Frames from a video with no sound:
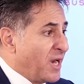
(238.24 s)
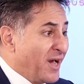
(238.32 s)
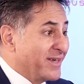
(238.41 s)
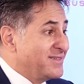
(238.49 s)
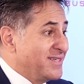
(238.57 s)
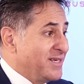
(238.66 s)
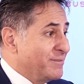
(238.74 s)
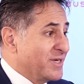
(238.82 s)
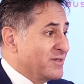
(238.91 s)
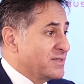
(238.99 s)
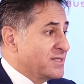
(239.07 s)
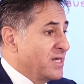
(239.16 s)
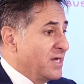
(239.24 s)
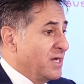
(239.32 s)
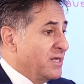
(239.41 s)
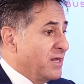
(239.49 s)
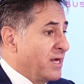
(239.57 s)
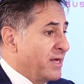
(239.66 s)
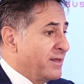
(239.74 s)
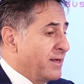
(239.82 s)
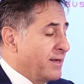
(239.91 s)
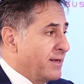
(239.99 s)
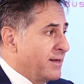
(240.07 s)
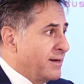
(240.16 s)
IT, because
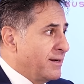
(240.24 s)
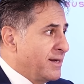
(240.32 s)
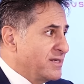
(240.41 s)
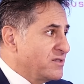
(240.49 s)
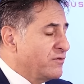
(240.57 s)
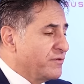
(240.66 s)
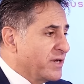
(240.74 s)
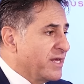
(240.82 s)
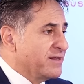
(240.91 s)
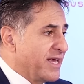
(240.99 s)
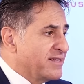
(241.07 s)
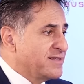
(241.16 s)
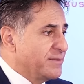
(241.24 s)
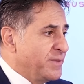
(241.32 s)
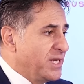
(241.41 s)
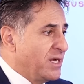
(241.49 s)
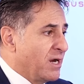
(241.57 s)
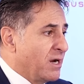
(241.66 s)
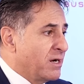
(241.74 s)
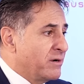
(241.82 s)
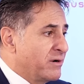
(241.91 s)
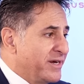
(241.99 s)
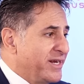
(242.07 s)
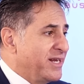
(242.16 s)
let's not forget the SME
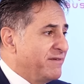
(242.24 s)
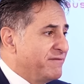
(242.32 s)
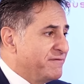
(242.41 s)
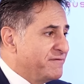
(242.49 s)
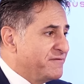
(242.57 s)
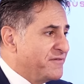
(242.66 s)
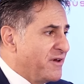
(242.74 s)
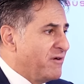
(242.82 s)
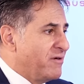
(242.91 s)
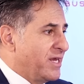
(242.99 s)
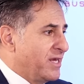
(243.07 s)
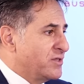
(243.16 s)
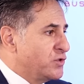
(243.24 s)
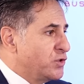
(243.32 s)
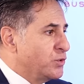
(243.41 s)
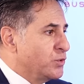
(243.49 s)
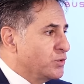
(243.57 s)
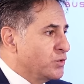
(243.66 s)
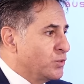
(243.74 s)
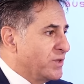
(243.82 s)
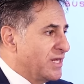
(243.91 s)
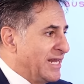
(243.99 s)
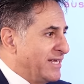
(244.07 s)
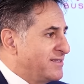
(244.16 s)
are really very in tuned with
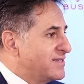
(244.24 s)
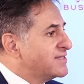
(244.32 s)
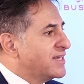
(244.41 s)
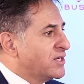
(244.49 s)
the latest